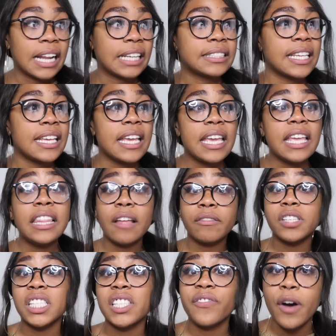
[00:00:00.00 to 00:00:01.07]
and I see he
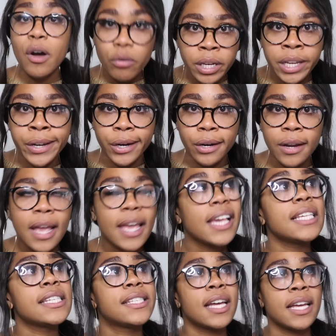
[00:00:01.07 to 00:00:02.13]
left his phone here.
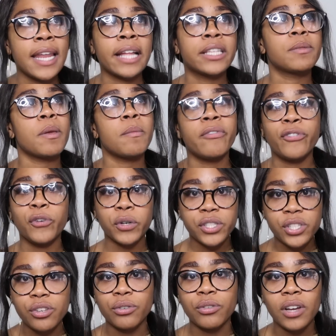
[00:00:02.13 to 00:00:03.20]
He's done that to me before
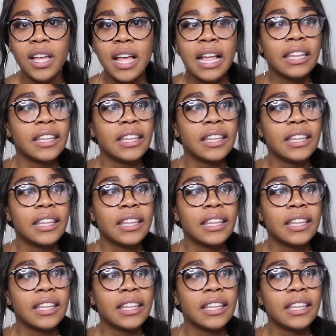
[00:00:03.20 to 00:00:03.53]
too.